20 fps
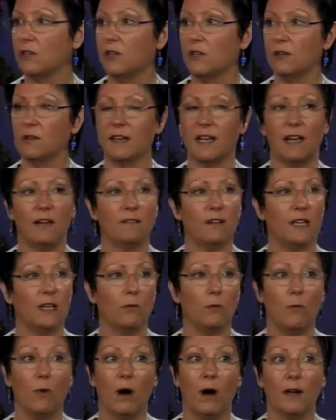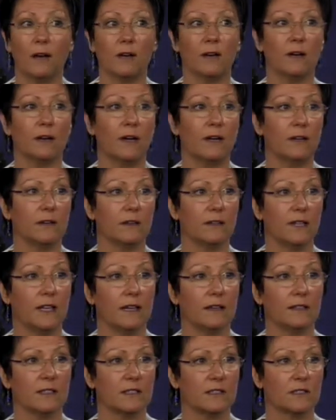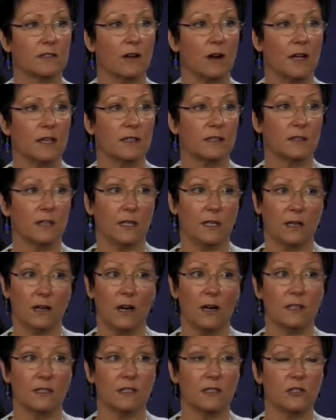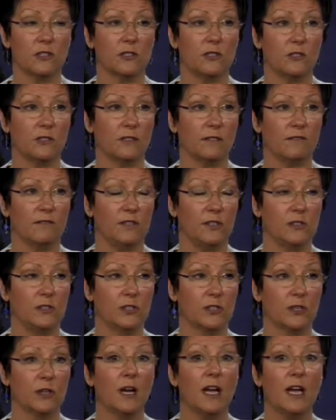don't have any water under there that's going to cause issues in the future,